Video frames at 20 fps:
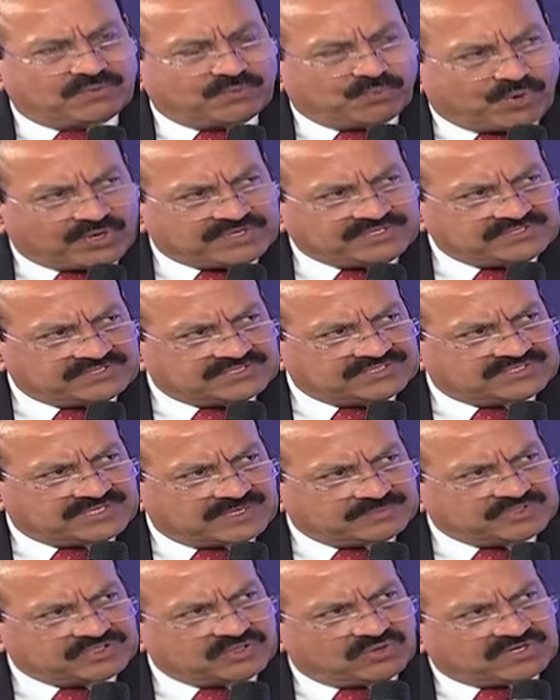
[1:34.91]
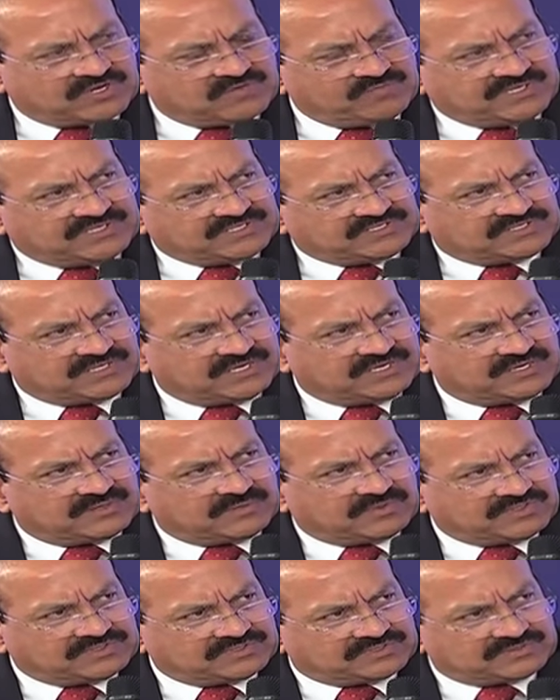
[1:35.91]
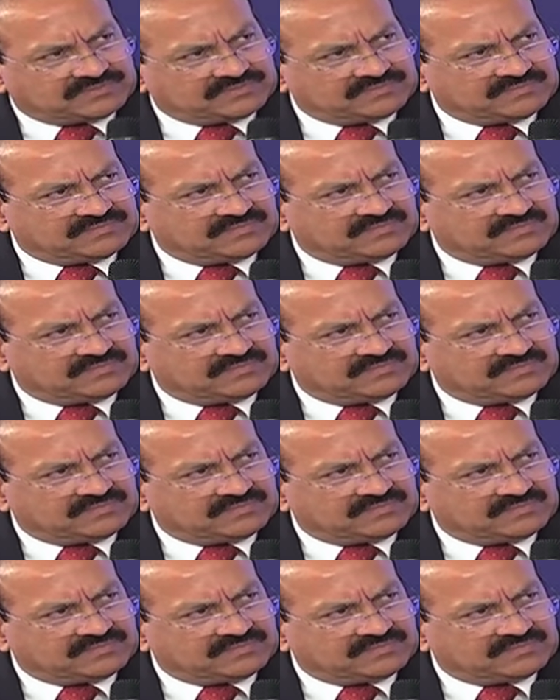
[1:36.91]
What is the steps your government has taken on this?